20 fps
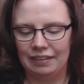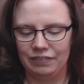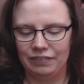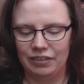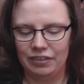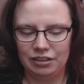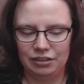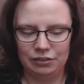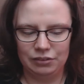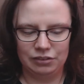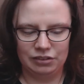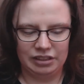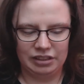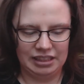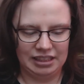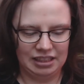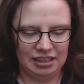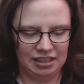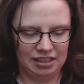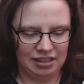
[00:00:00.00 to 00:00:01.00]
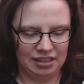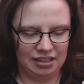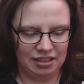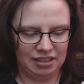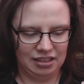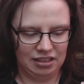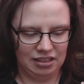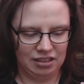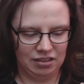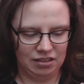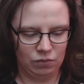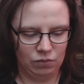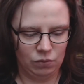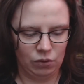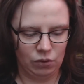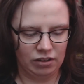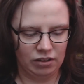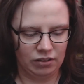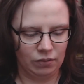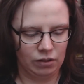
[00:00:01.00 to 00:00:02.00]
I'm using
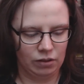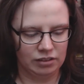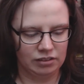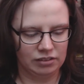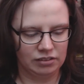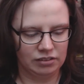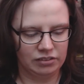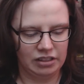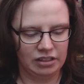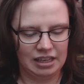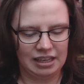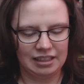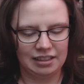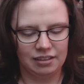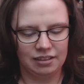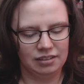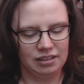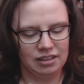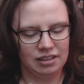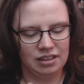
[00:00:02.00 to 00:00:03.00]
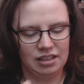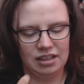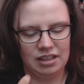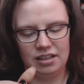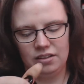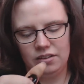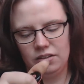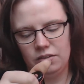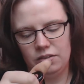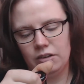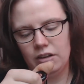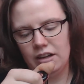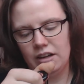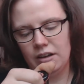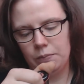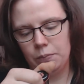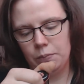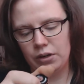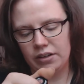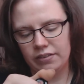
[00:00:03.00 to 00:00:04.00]
one of the ones that I got in
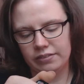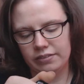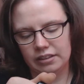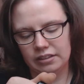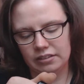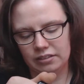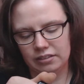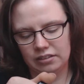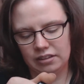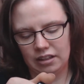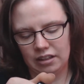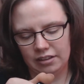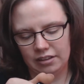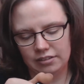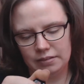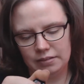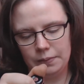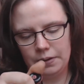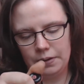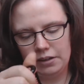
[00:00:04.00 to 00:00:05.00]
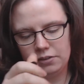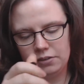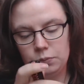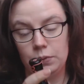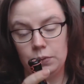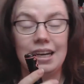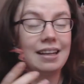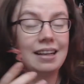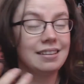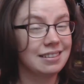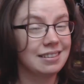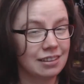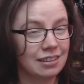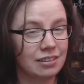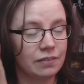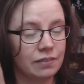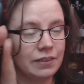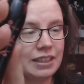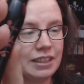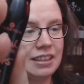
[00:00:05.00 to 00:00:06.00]
a previous GlossyBox, but it has
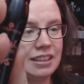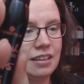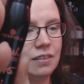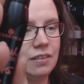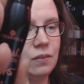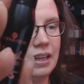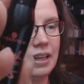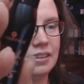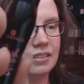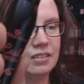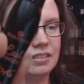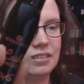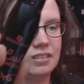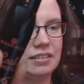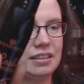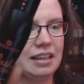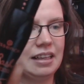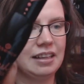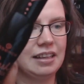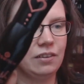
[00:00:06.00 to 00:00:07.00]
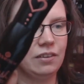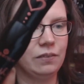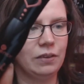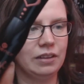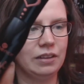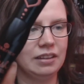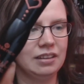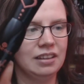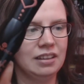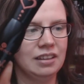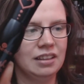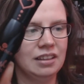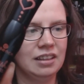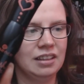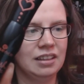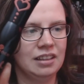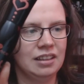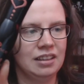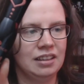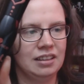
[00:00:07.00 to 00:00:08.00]
actually been a little while since I got one.
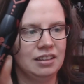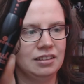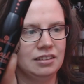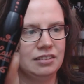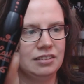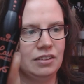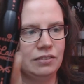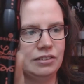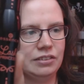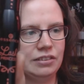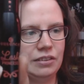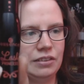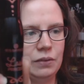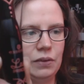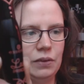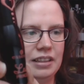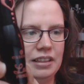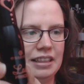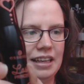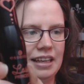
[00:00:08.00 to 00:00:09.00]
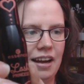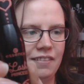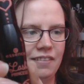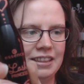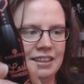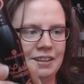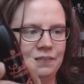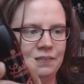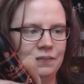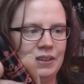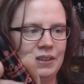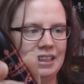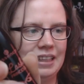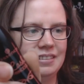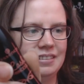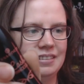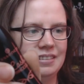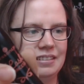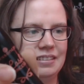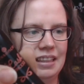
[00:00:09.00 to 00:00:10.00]
It's obviously one of the common
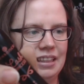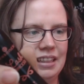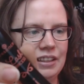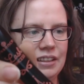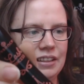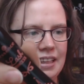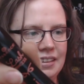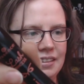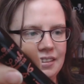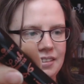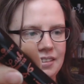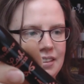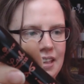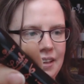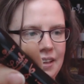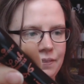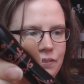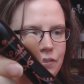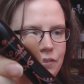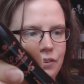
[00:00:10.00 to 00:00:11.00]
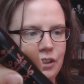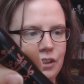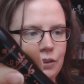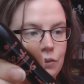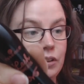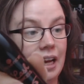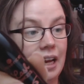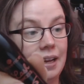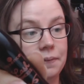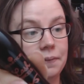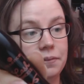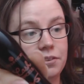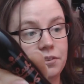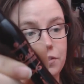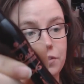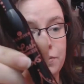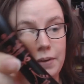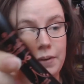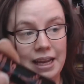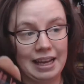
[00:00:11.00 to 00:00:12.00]
complaints is that you get the same few types
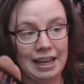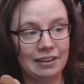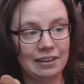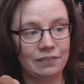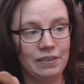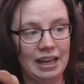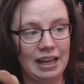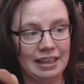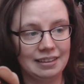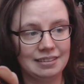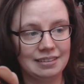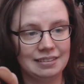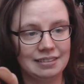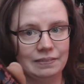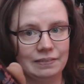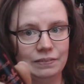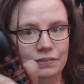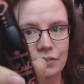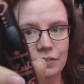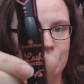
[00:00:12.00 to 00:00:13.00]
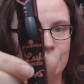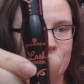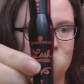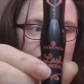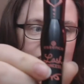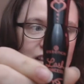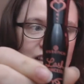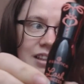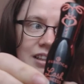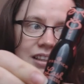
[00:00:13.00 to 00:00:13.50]
of makeup items.